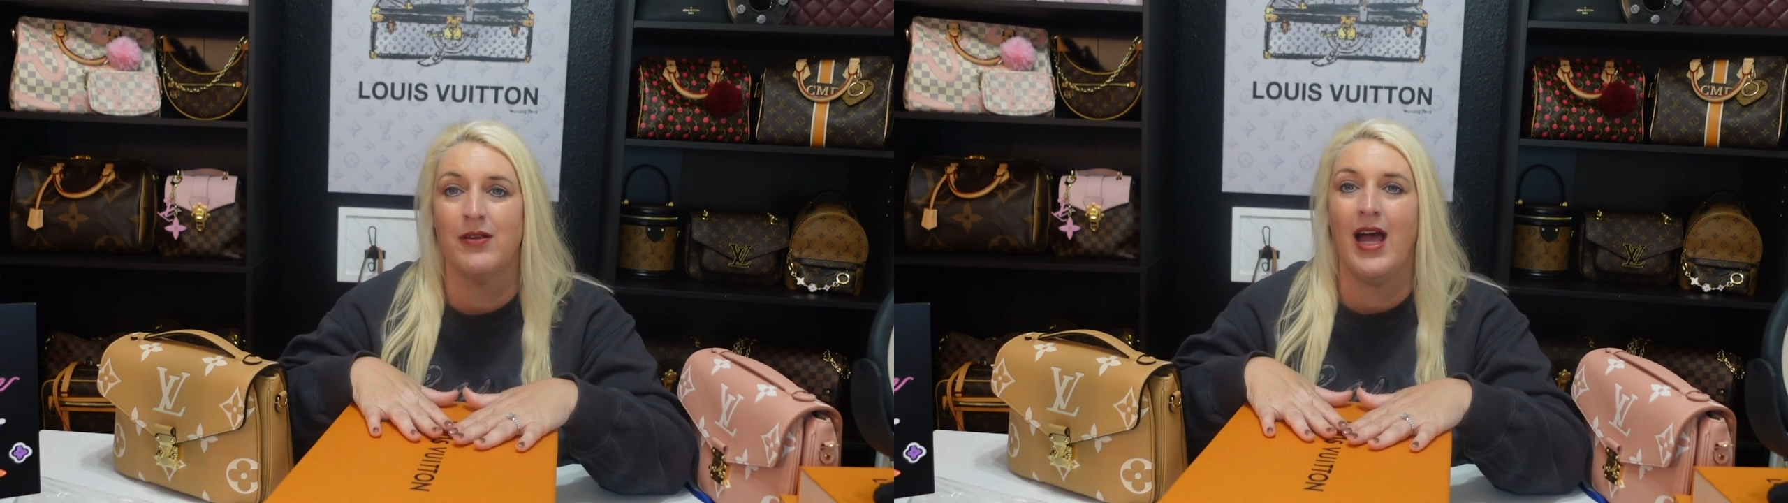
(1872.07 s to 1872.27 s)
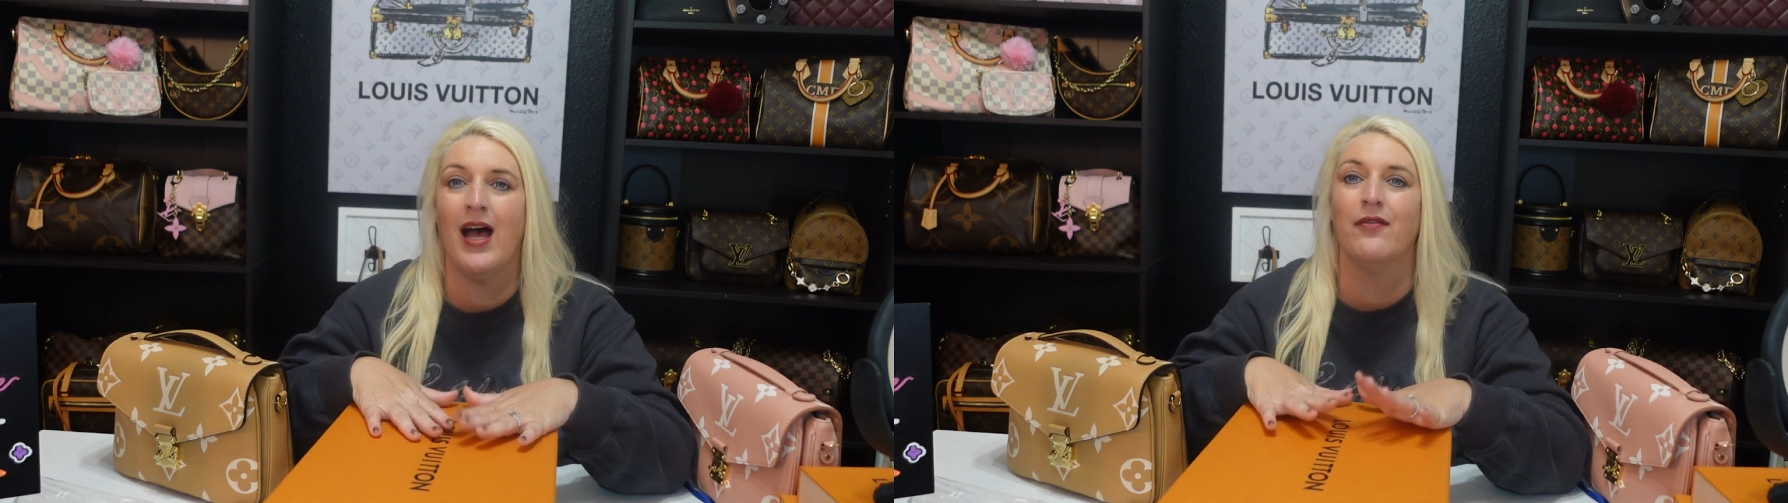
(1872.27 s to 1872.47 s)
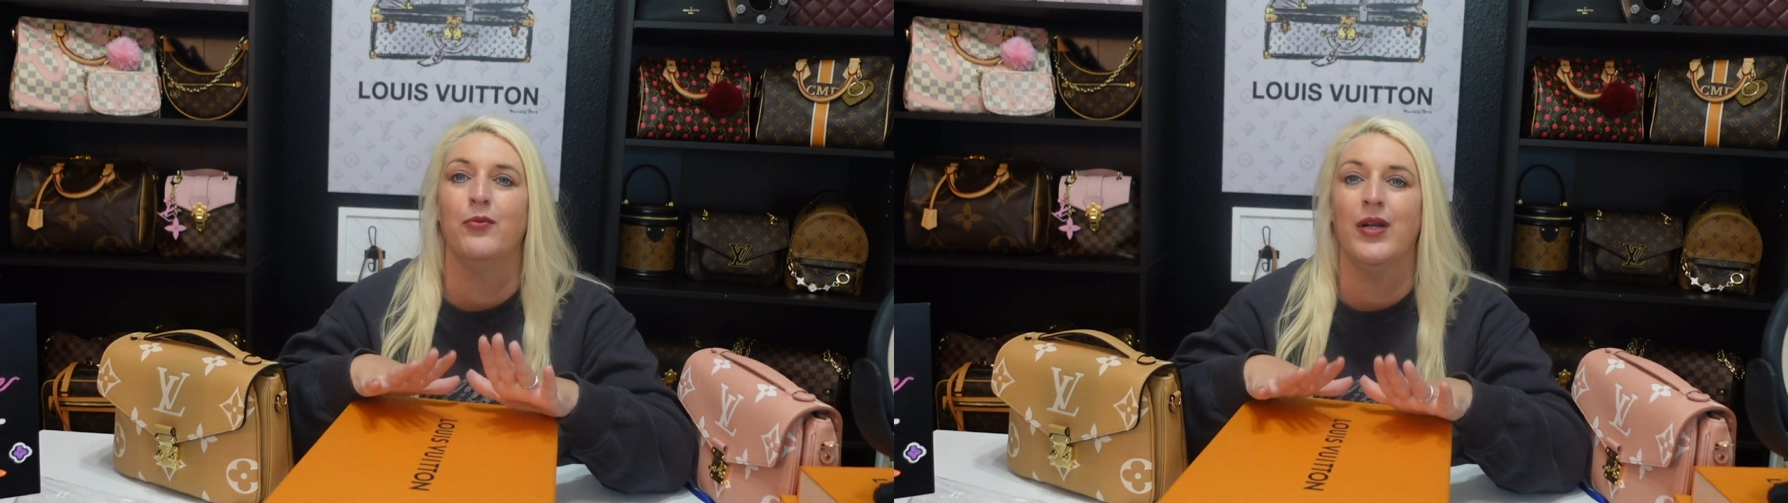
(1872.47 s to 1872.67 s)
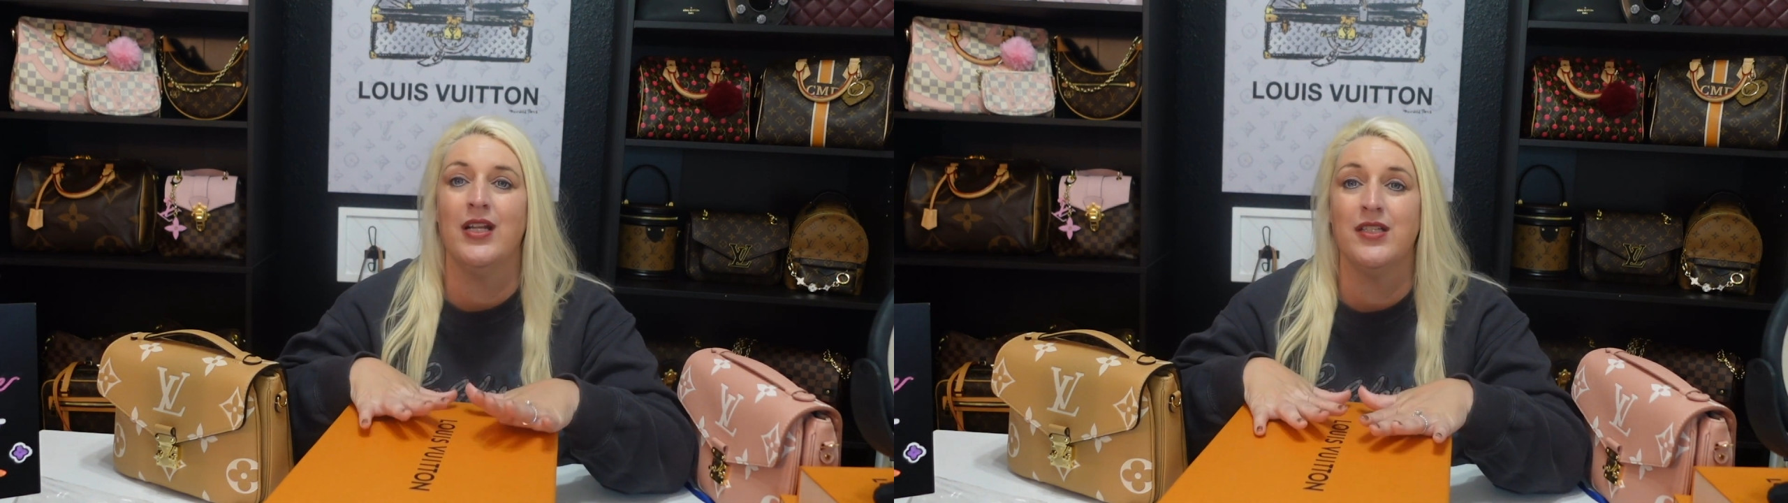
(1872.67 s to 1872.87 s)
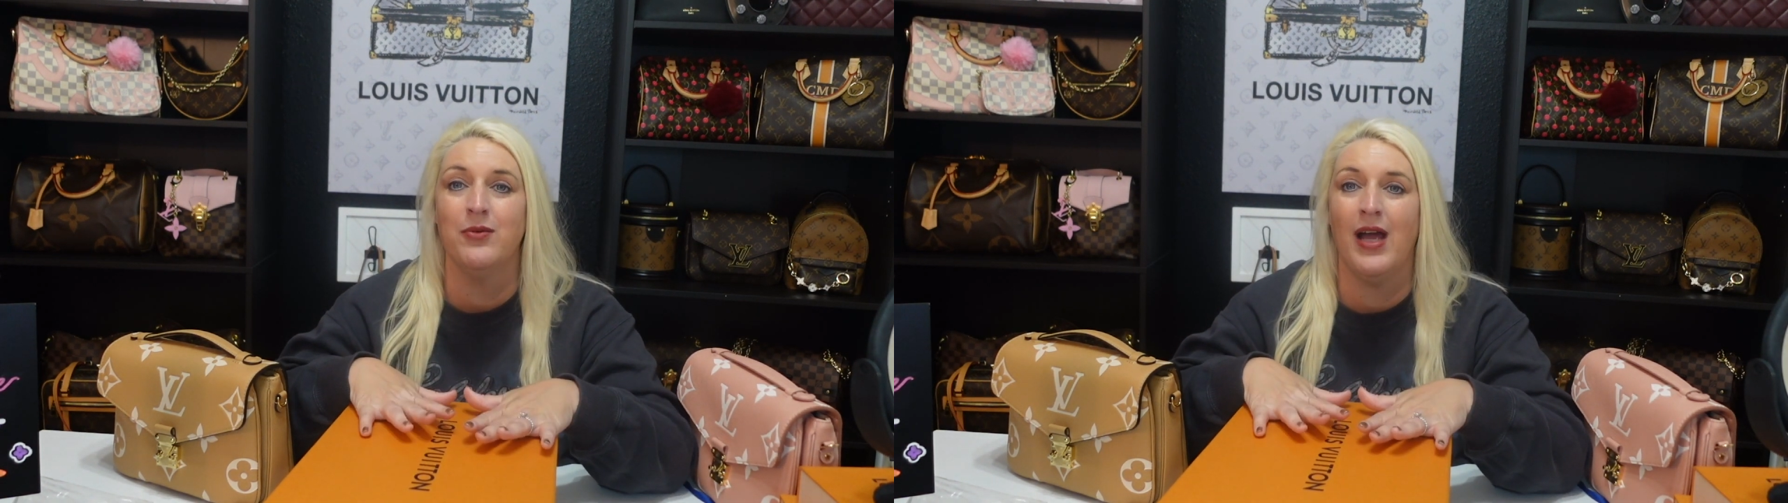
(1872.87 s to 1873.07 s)
have what I
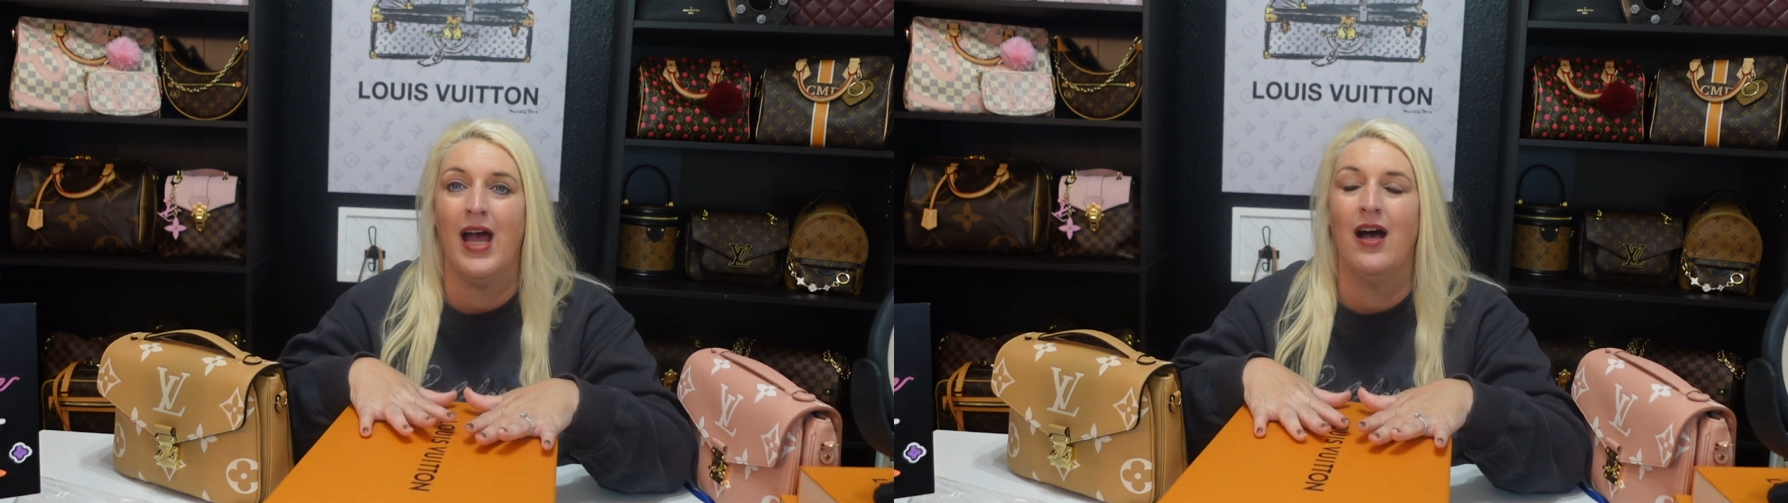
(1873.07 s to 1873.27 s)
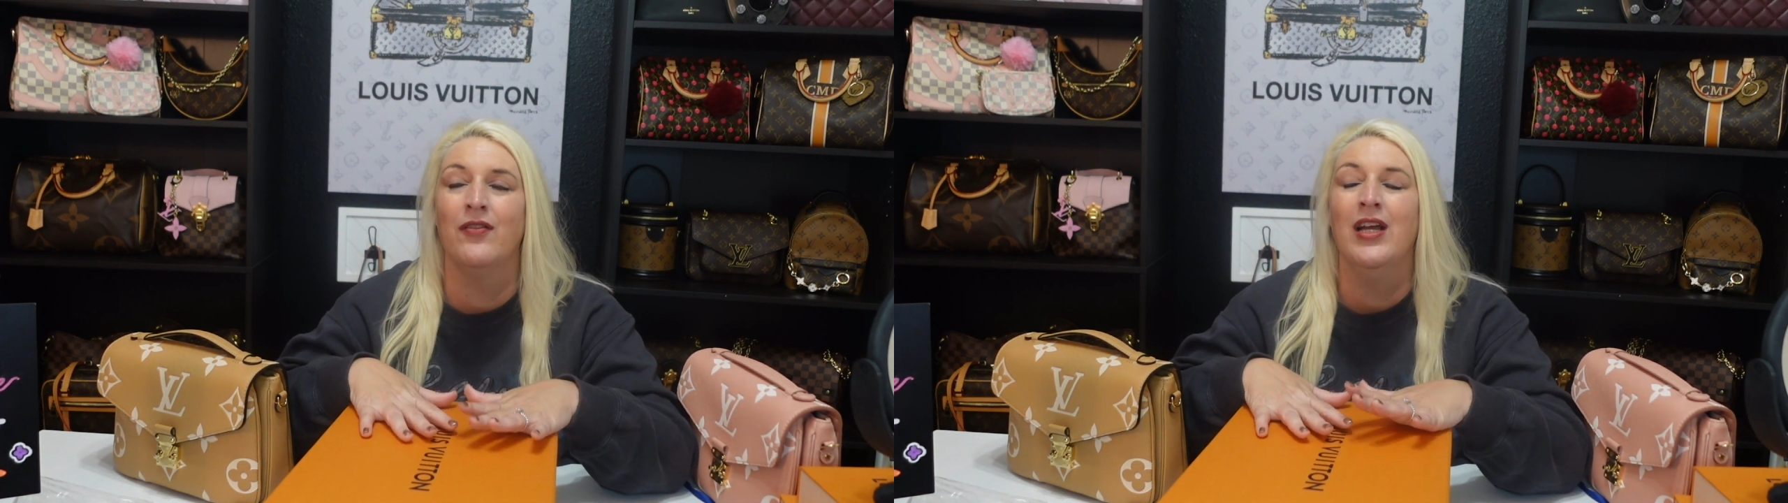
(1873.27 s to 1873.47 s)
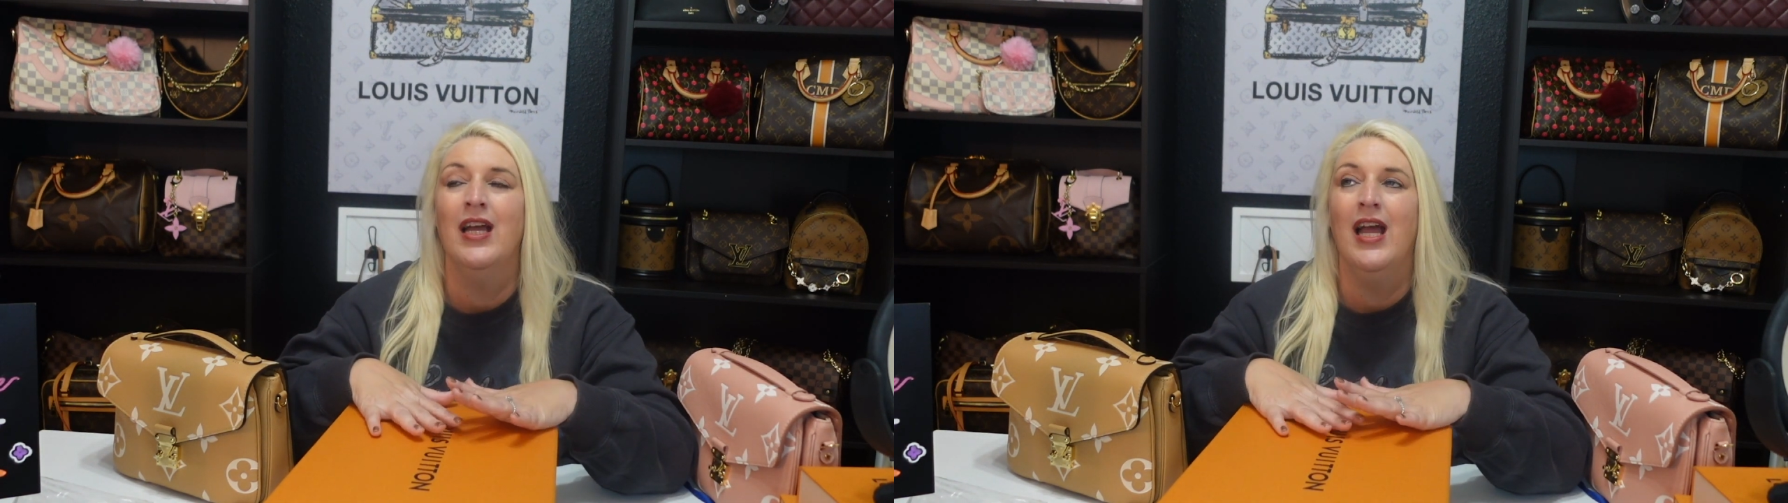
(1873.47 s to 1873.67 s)
do have,